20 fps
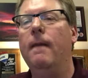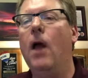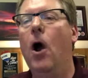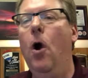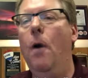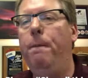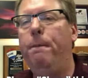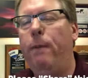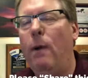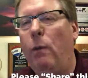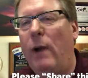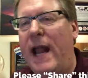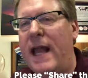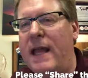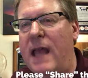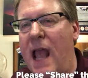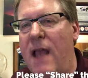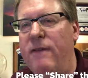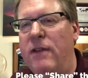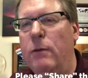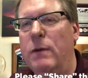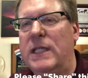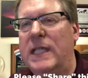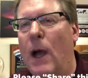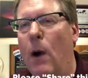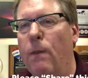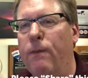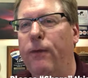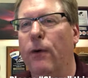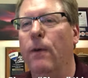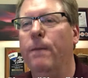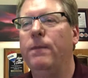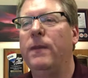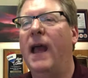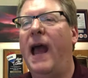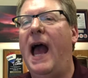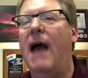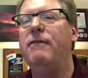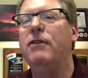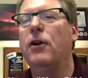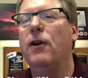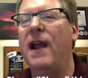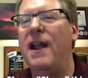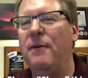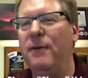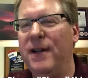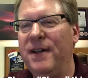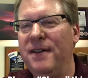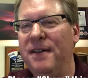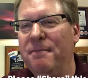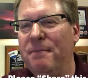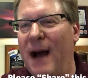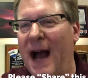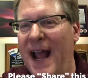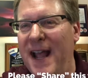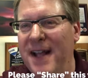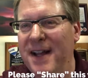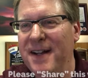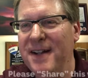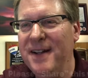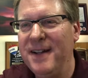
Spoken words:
Hope what I gave you was helpful. Have a great one. Bye.